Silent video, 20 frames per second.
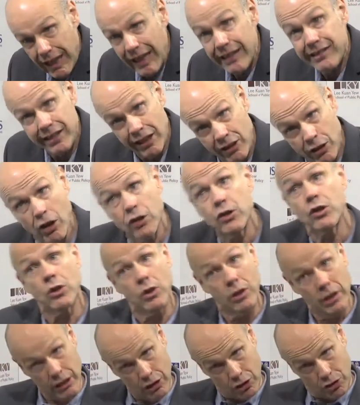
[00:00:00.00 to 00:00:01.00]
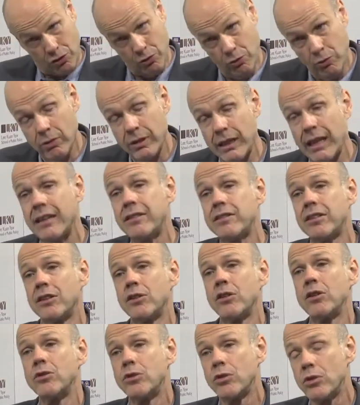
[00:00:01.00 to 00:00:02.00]
That's another issue. That's
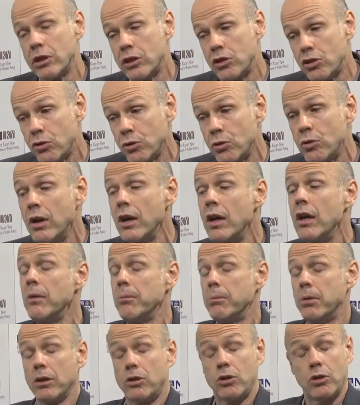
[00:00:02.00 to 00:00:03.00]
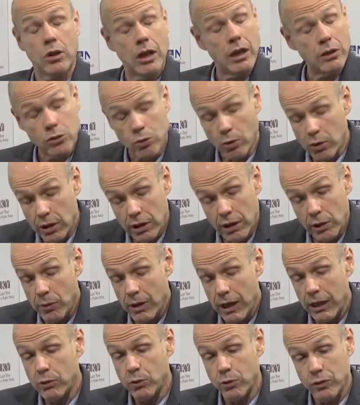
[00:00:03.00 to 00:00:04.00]
another issue. But you are totally
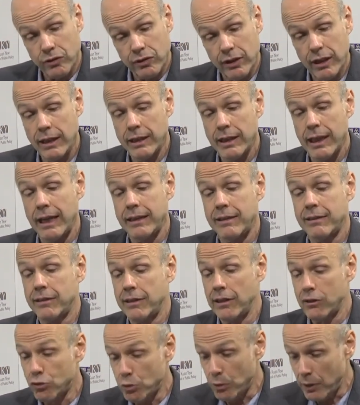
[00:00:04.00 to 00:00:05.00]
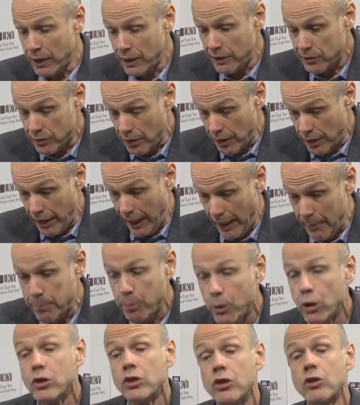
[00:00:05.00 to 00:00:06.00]
right to say that this raises an
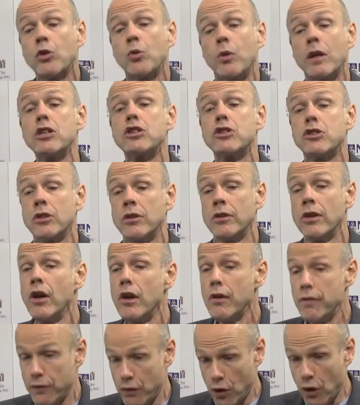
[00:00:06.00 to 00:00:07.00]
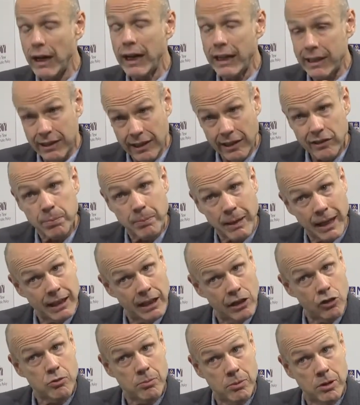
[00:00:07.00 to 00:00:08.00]
important question for ethics
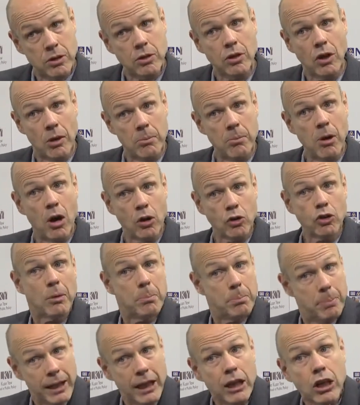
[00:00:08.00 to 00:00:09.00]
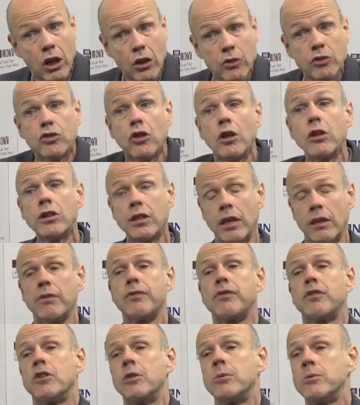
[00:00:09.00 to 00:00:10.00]
management among the big consulting
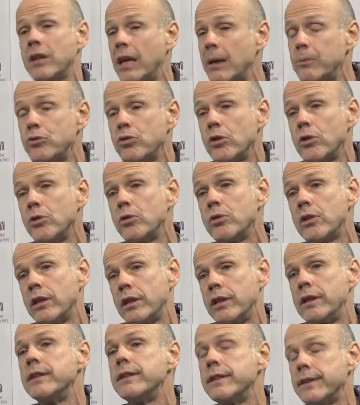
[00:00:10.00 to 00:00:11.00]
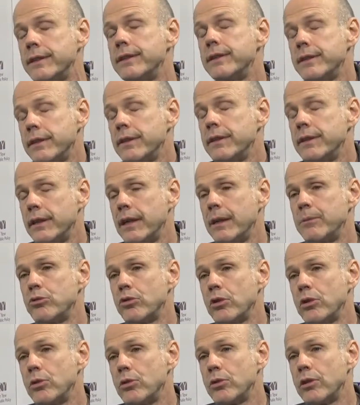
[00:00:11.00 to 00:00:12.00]
firms. Absolutely.
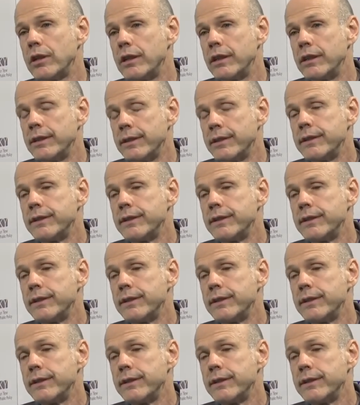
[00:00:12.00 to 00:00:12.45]
Absolutely.